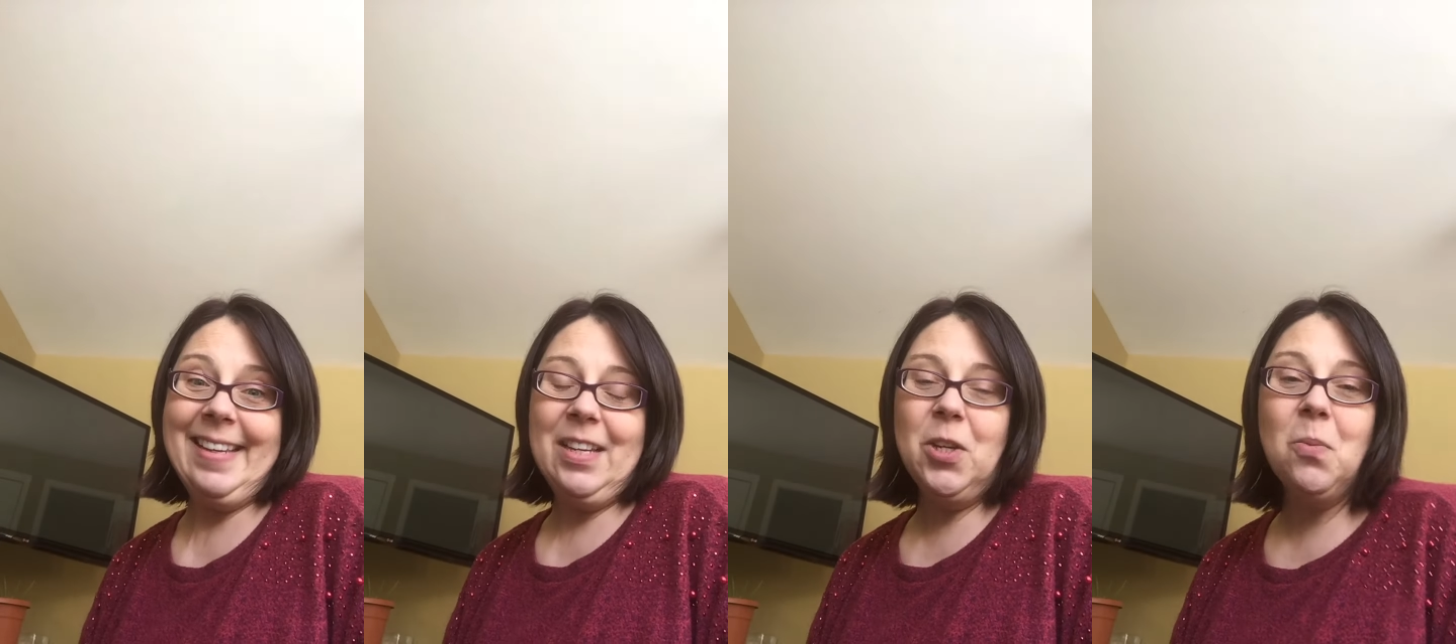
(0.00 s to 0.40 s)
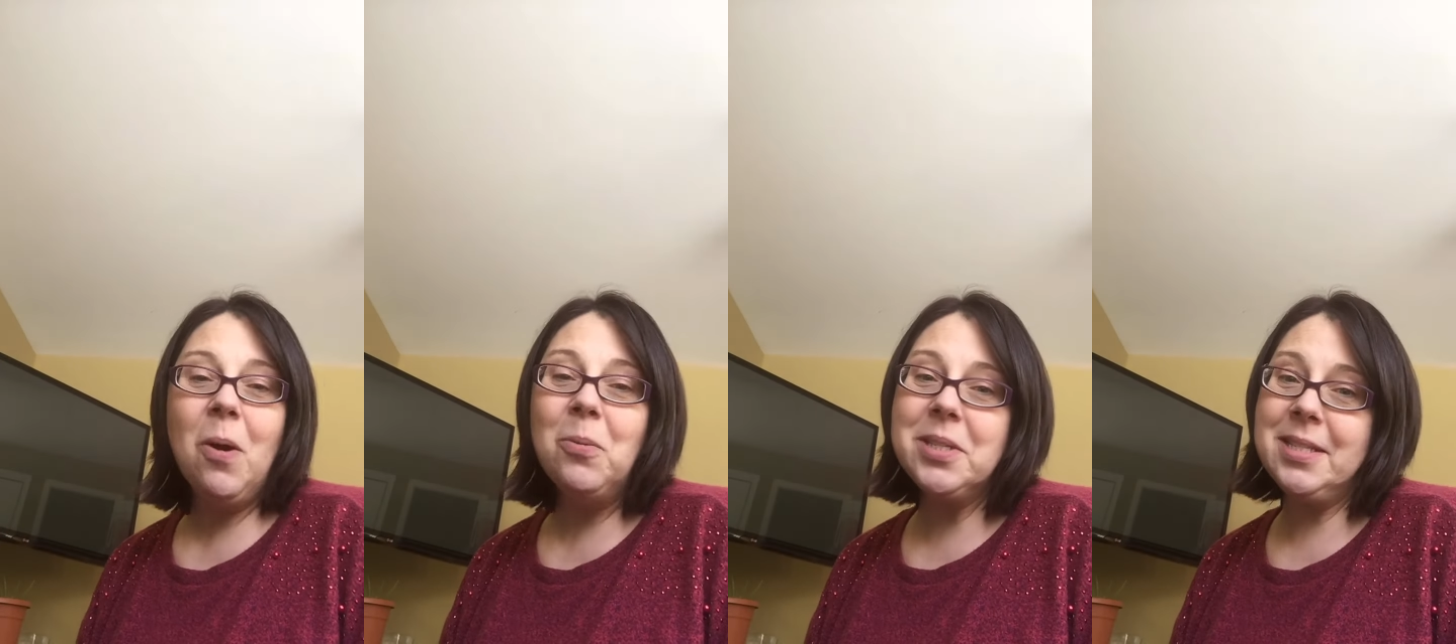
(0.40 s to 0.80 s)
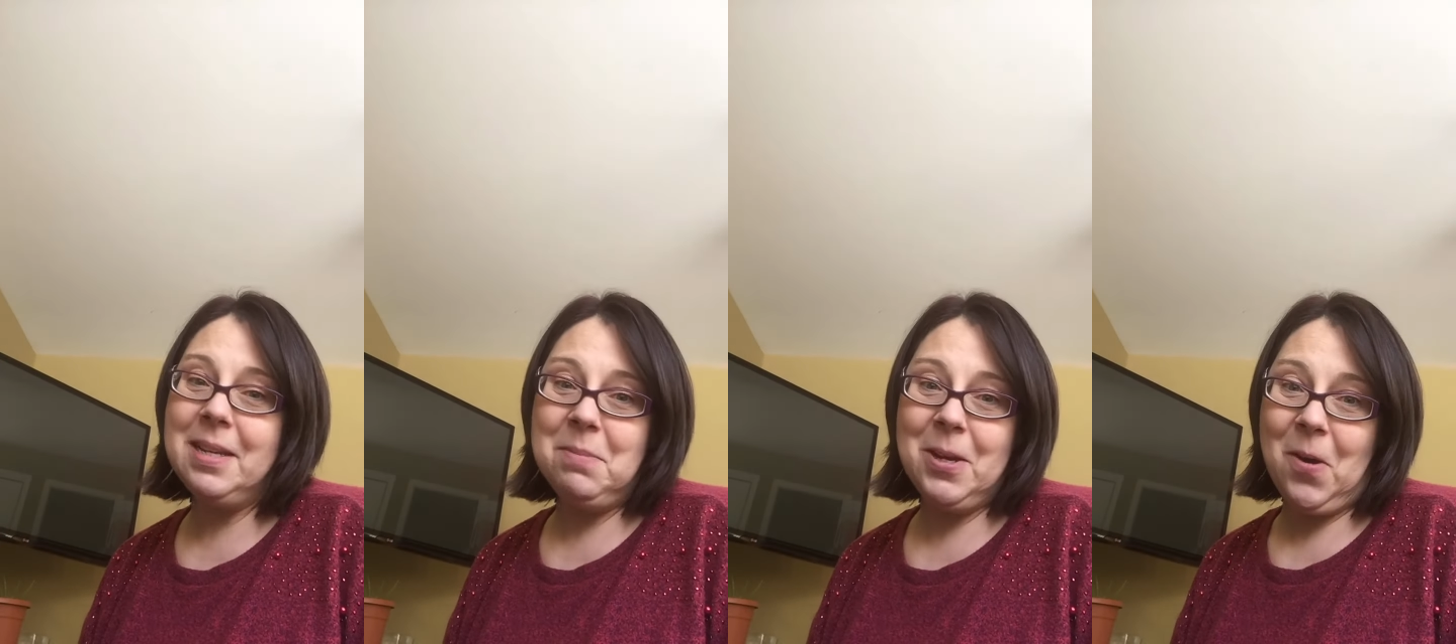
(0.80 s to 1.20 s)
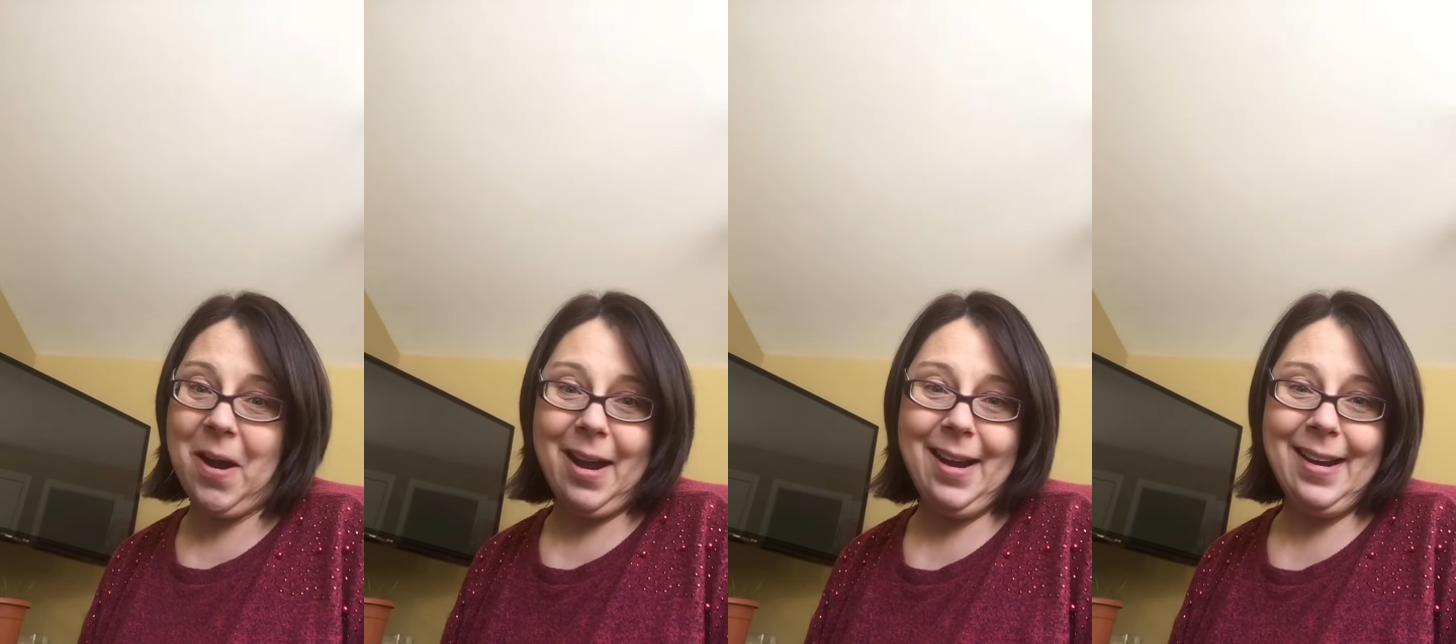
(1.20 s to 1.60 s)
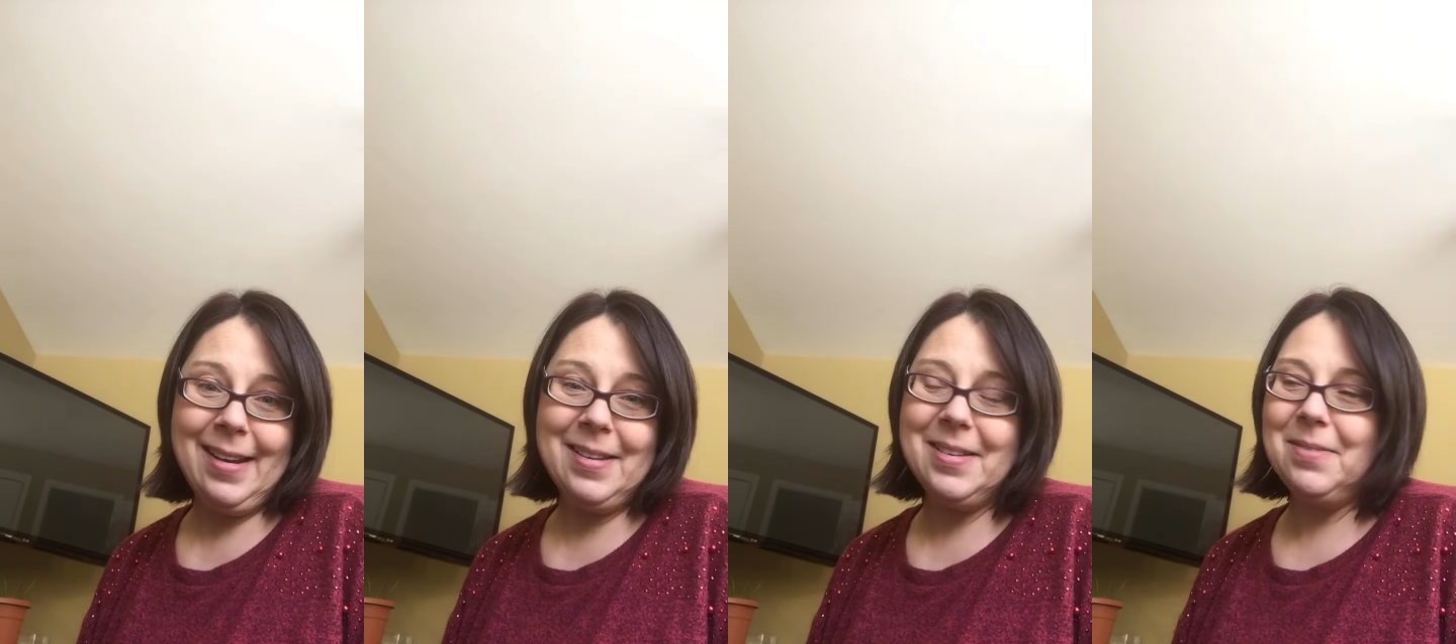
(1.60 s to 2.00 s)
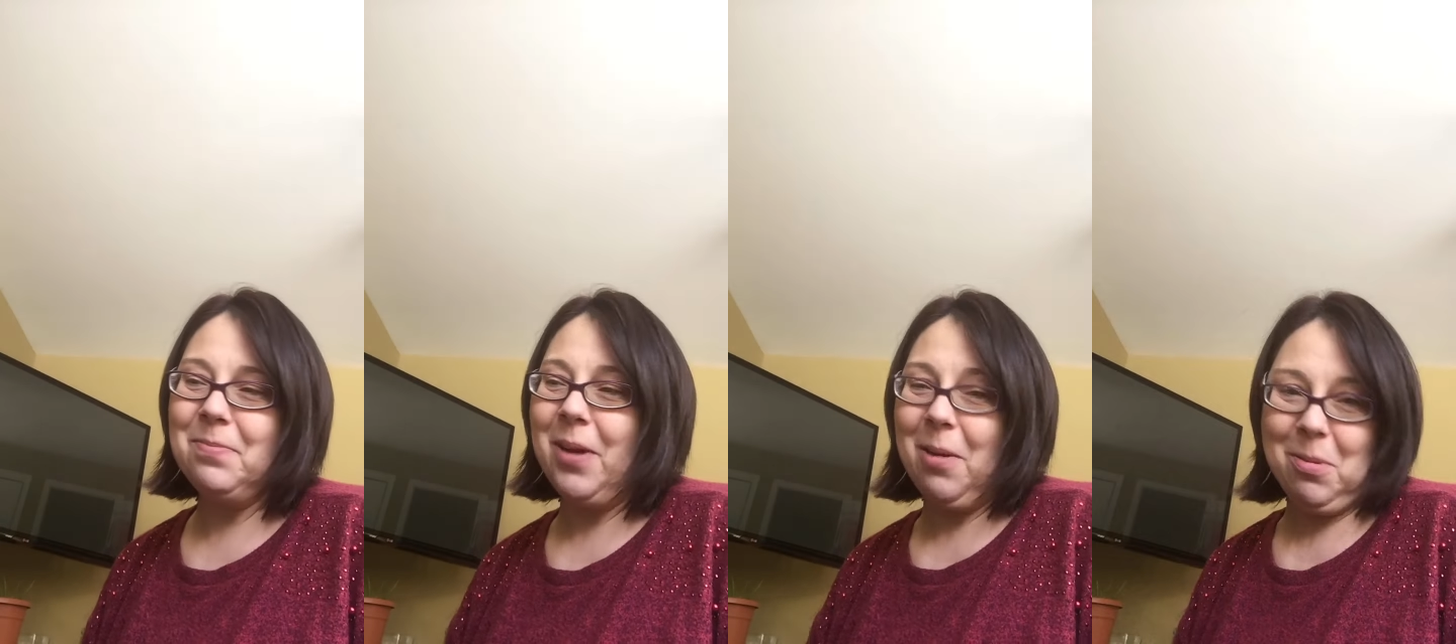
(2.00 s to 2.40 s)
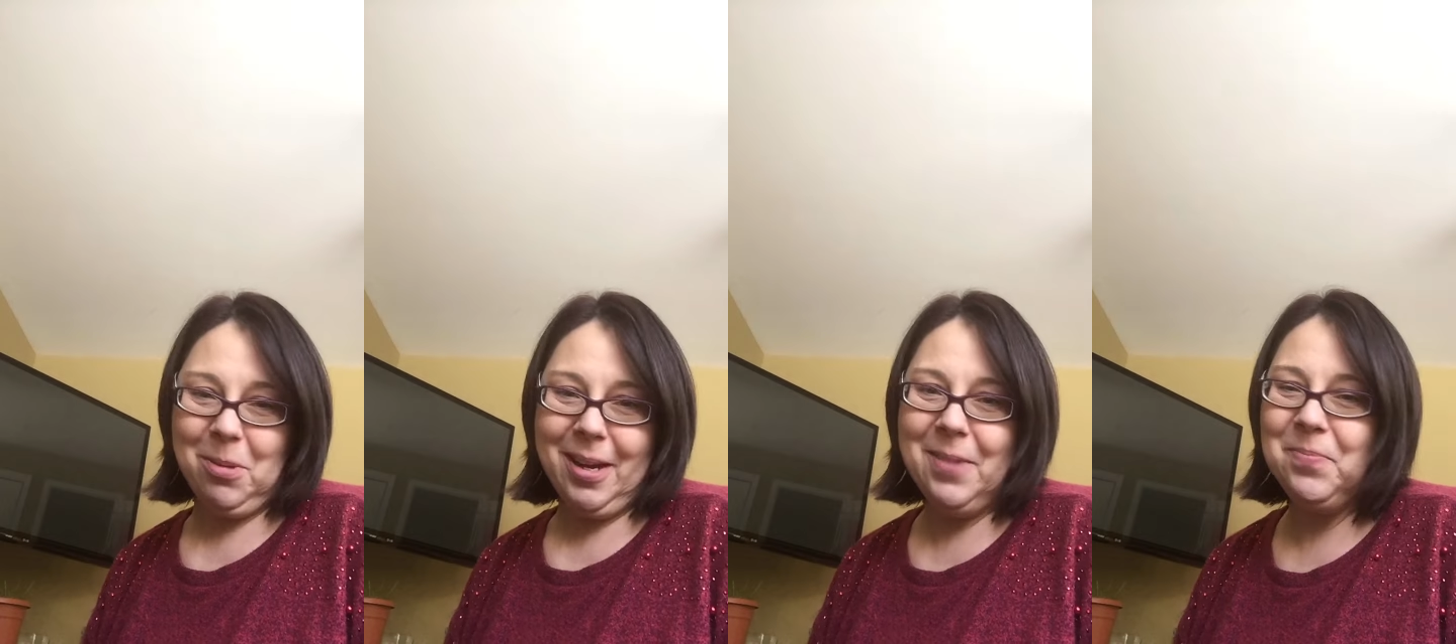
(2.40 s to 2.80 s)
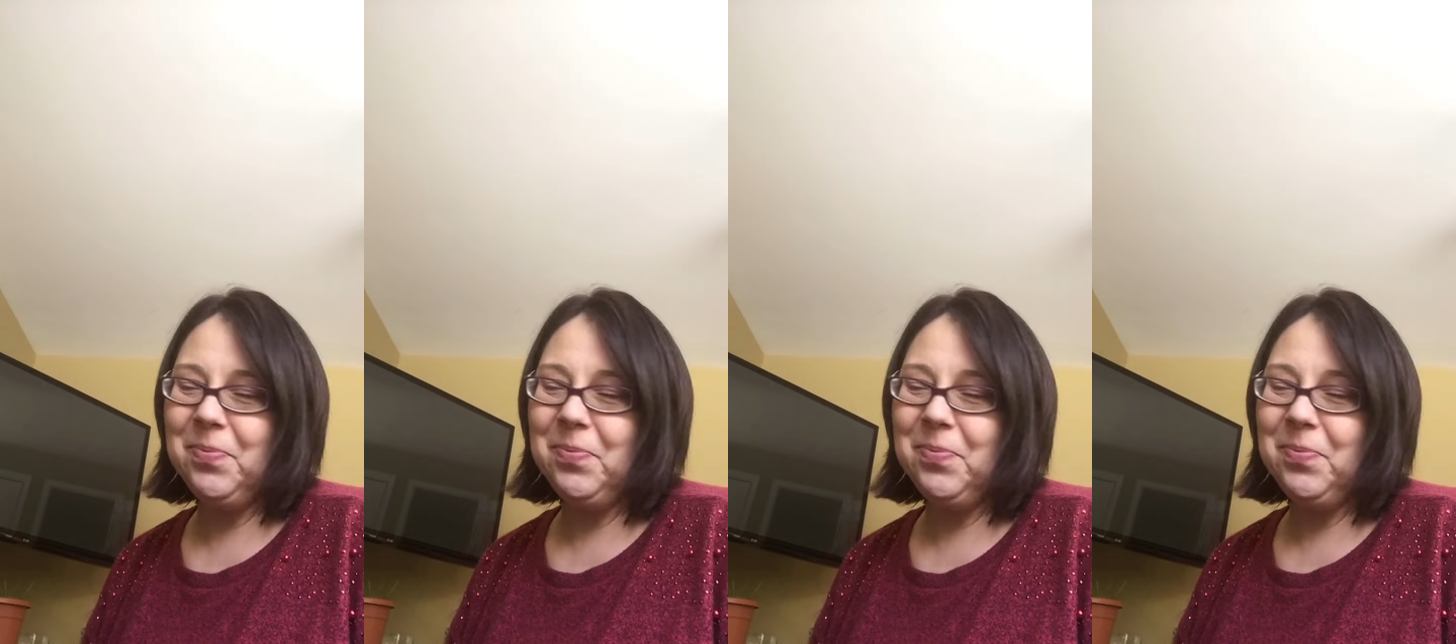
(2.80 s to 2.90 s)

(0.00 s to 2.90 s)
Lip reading: You won't see me cry, probably.